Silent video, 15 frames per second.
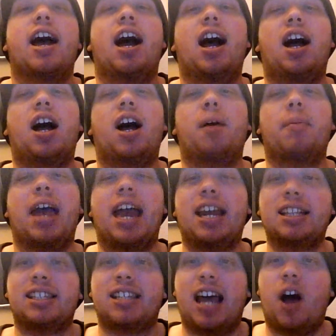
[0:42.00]
And
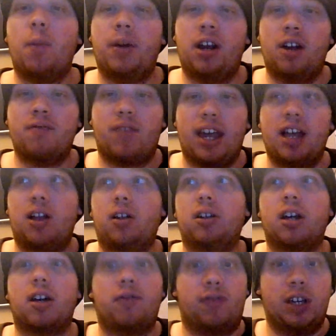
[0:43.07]
it's now been unveiled
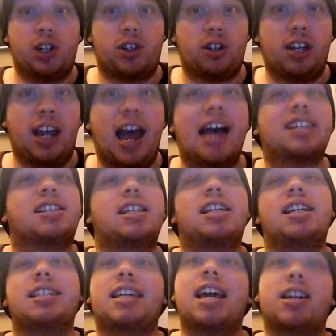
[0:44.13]
officially as the
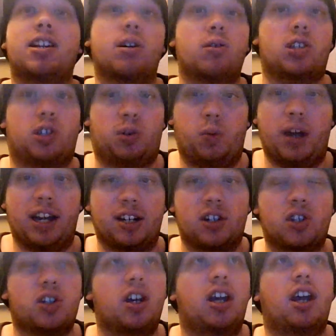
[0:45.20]
Nintendo
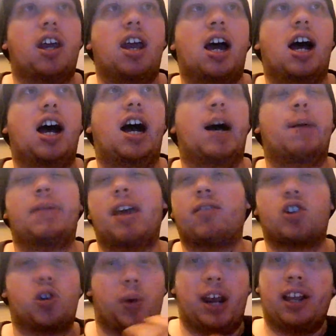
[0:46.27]
Switch. They have a
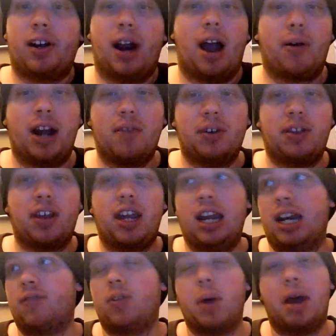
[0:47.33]
trailer out and everything,
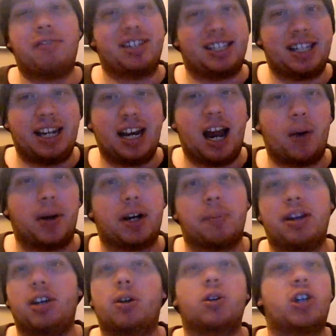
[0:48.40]
and if you haven't seen it, I
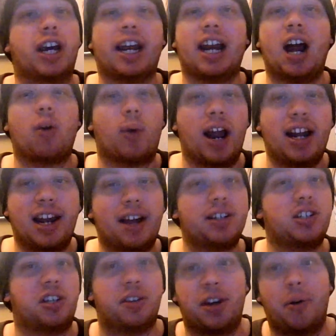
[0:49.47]
recommend you go check it out right now
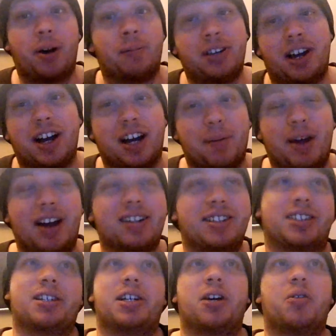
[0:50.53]
so you know what I'm talking about, and
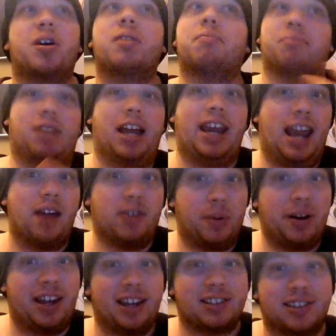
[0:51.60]
so you know what, like,
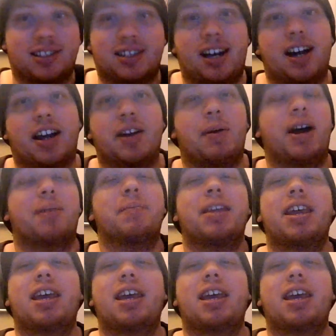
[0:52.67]
everybody else is talking about.